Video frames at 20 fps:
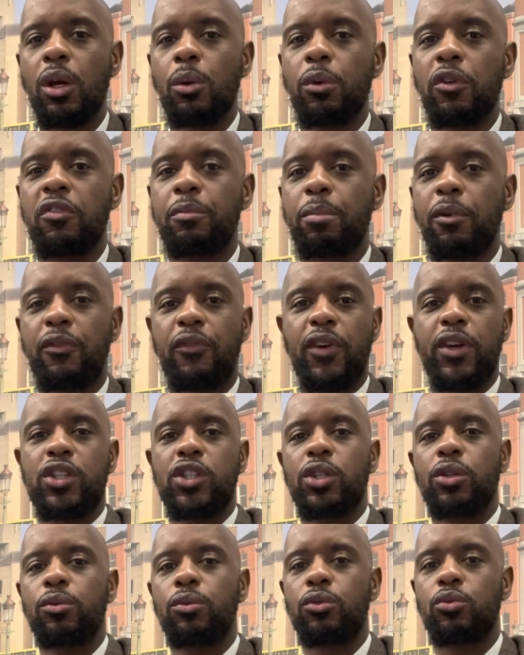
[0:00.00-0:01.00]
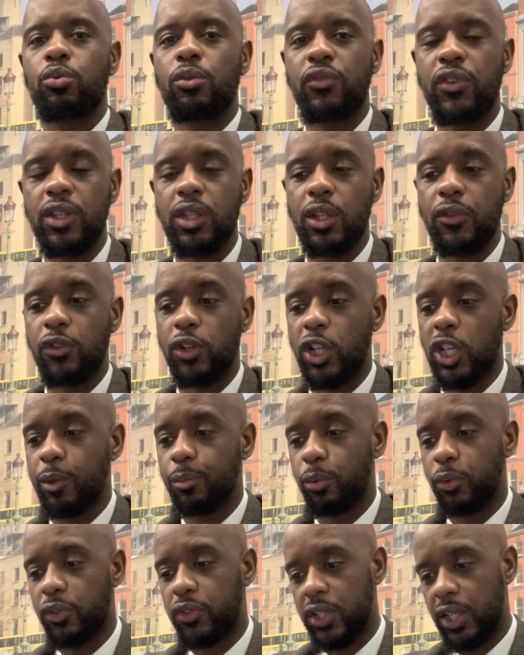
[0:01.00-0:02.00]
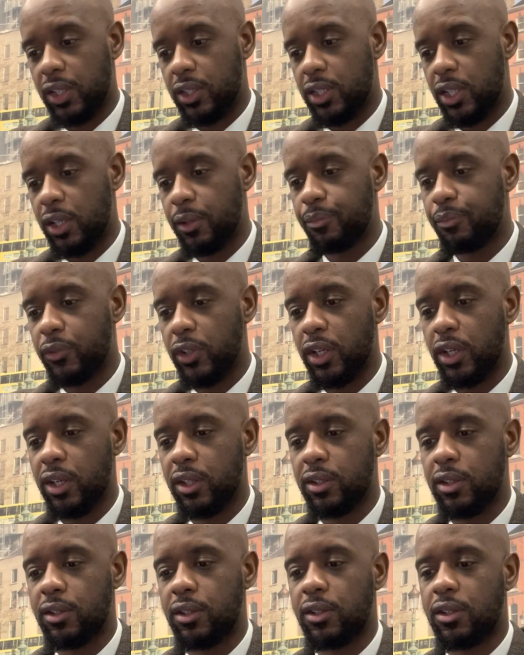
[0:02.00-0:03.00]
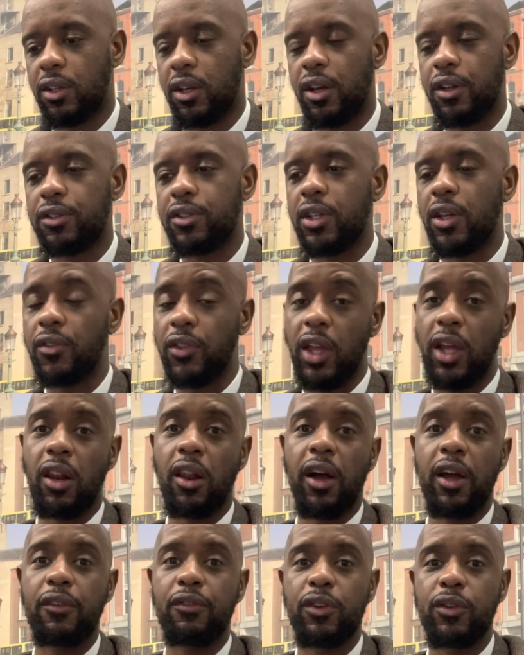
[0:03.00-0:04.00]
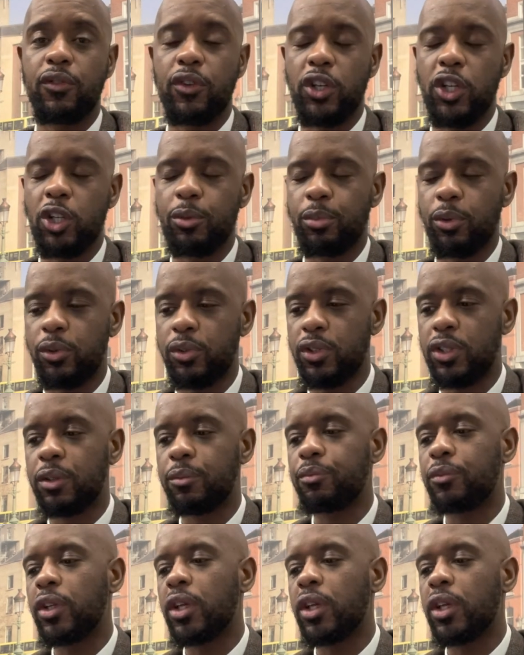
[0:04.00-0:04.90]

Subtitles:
with professionals within the renewable sector to discuss their life in renewables